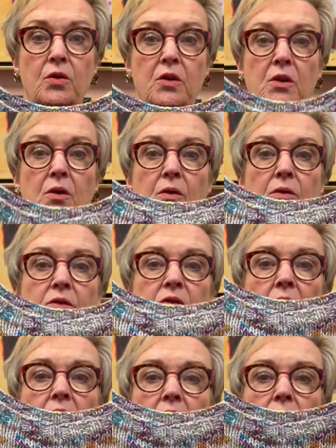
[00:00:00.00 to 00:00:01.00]
cute.
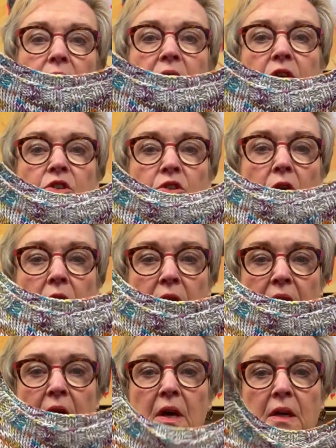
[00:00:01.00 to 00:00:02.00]
So look what this yarn
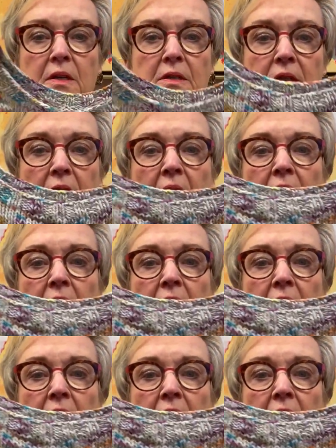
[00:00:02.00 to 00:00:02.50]
does.